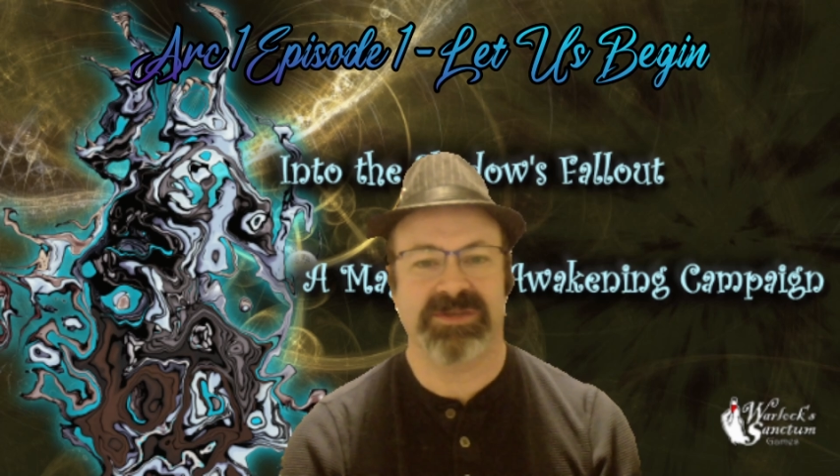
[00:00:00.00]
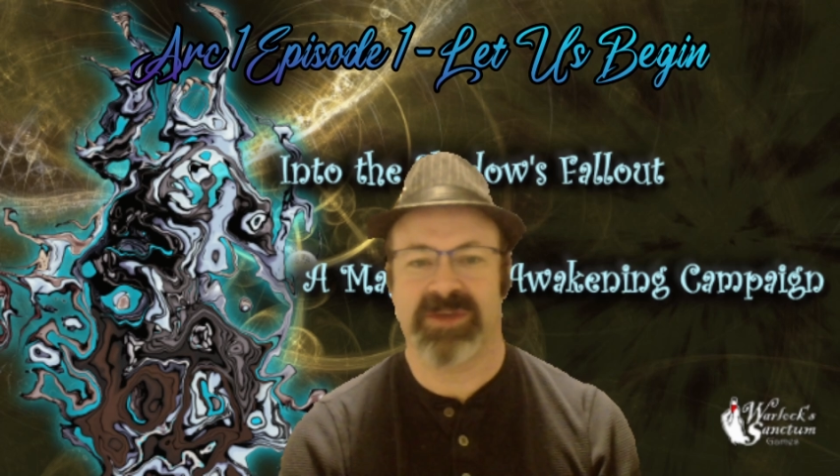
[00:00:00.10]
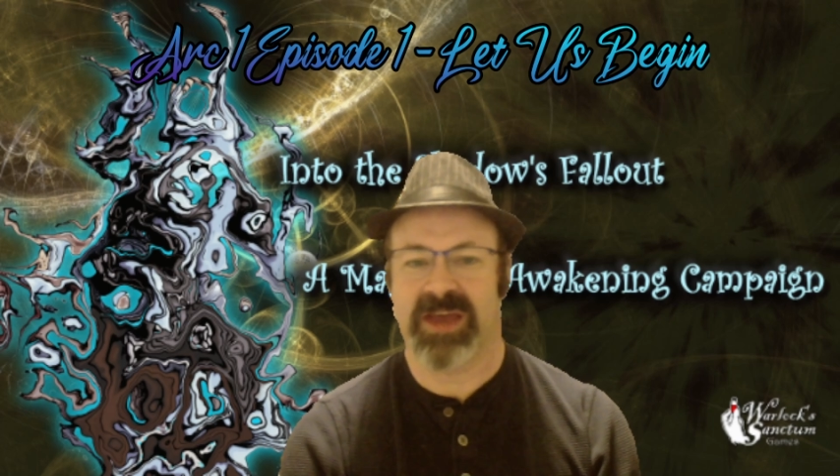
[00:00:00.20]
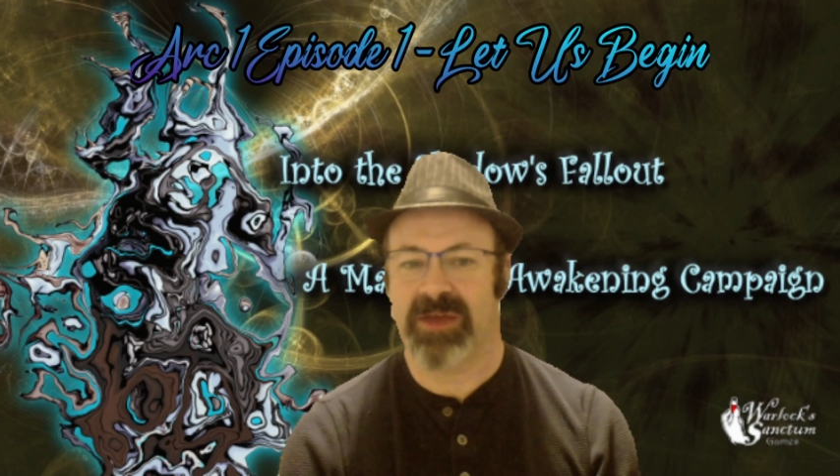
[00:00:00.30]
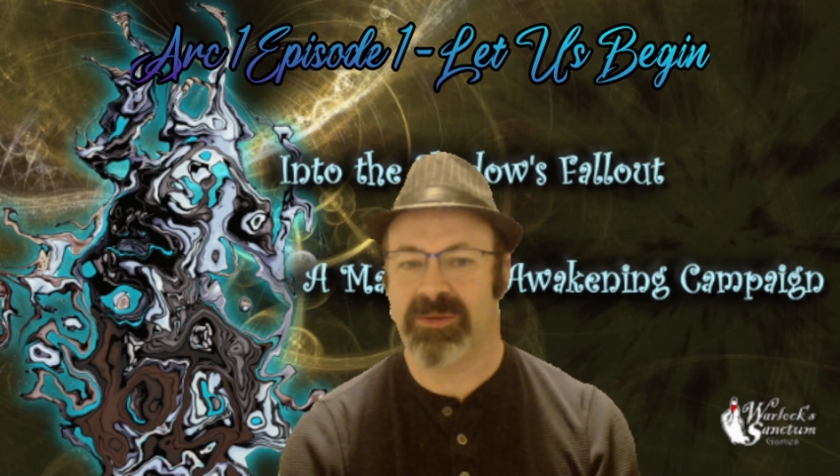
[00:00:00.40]

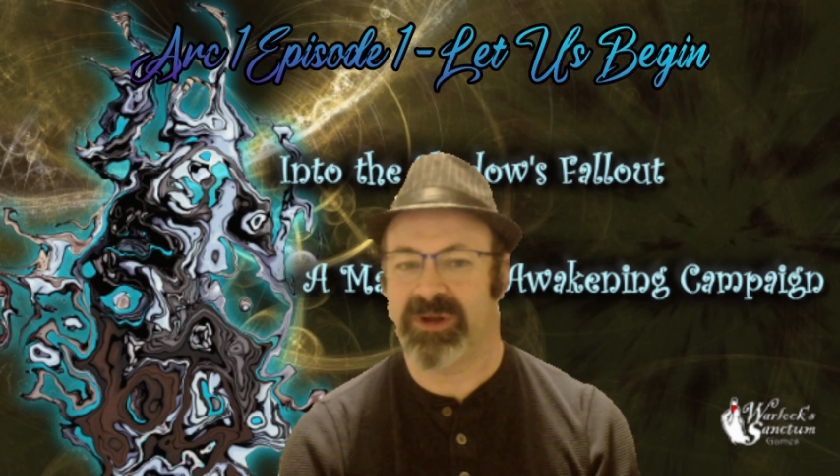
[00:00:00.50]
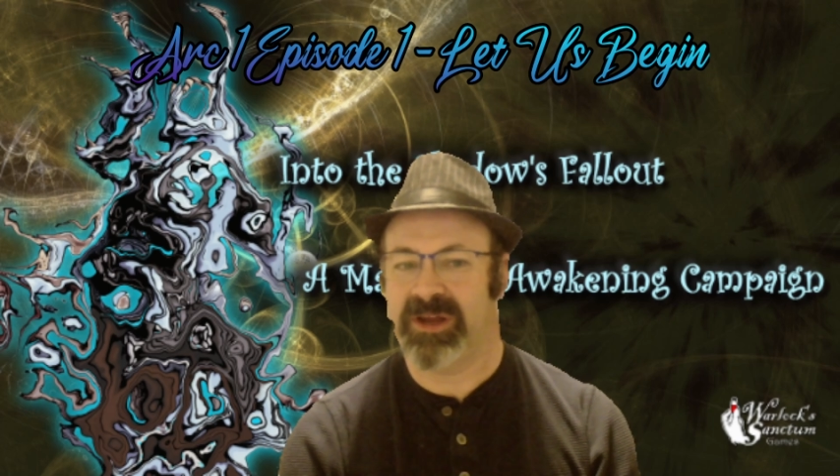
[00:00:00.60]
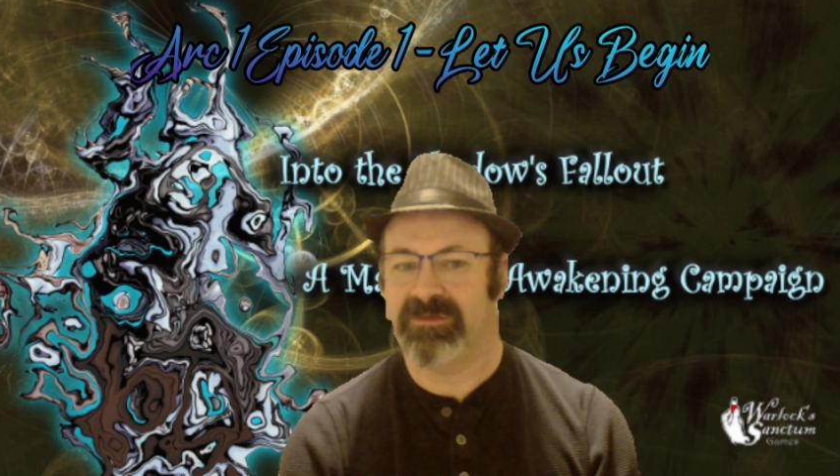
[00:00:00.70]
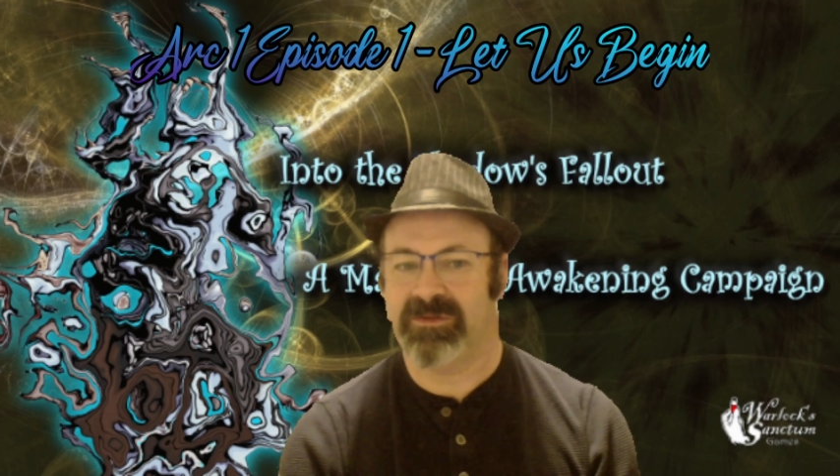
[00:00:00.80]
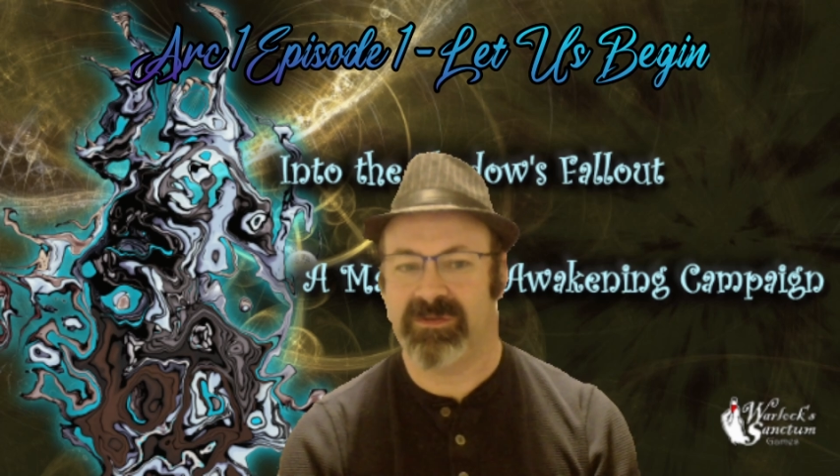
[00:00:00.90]
gathering
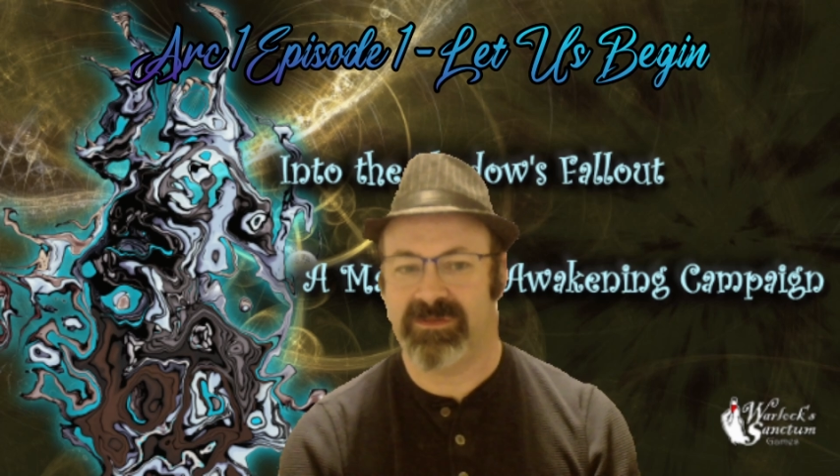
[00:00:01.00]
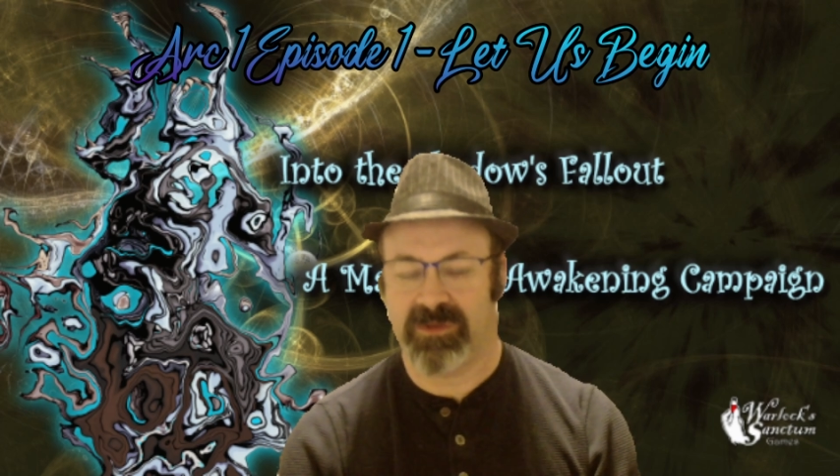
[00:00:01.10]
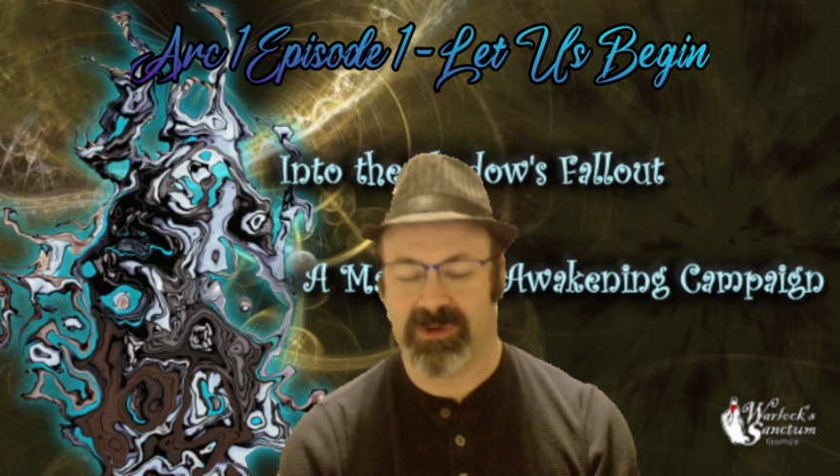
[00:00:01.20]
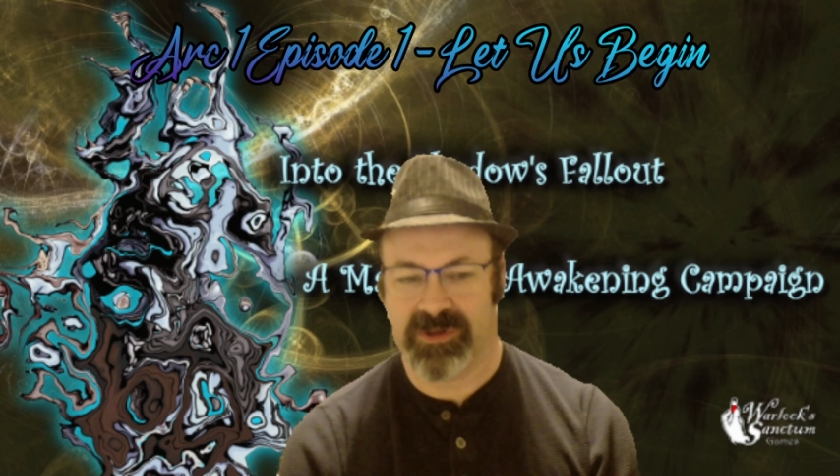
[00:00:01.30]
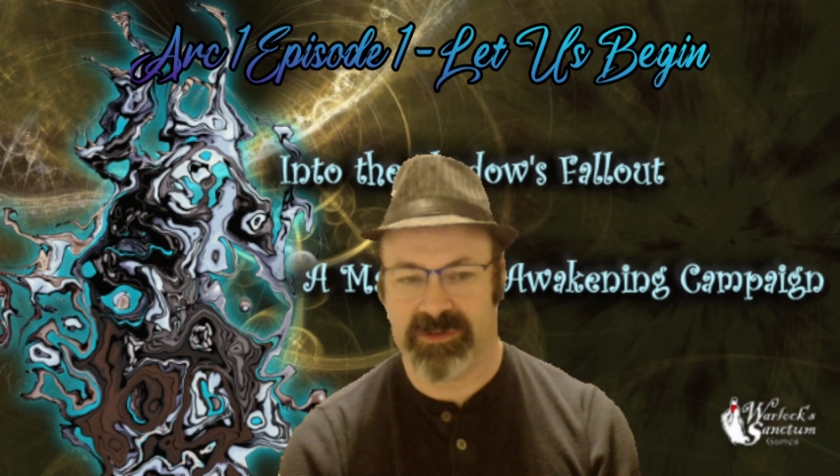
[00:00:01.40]
info
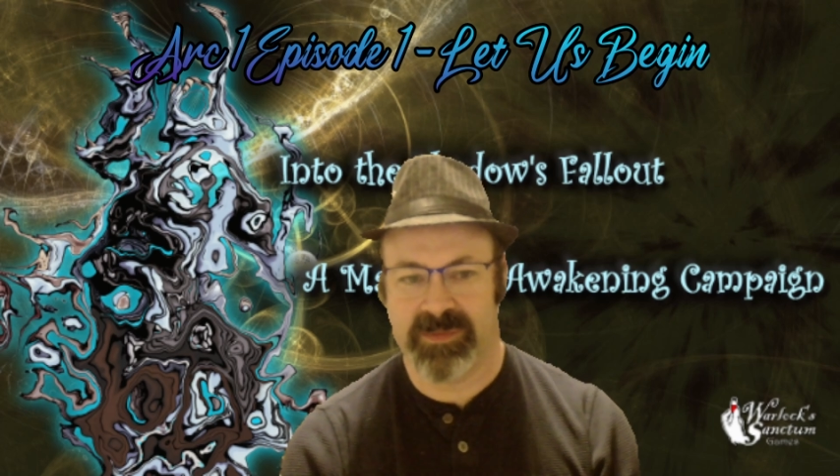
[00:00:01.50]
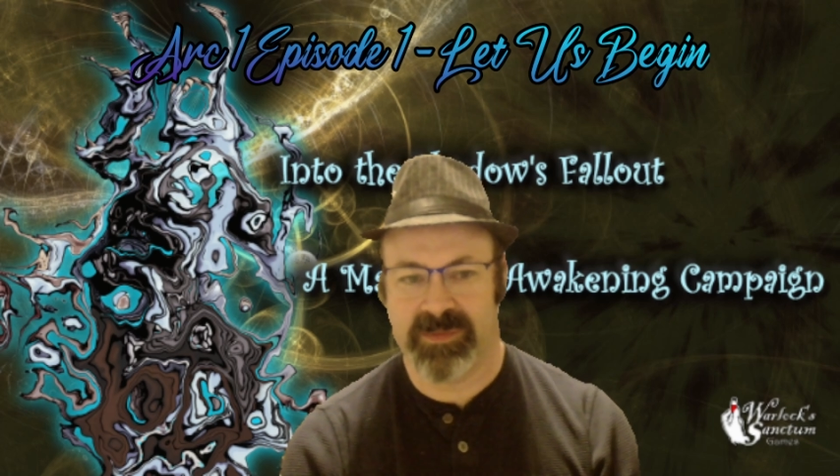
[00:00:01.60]
for them.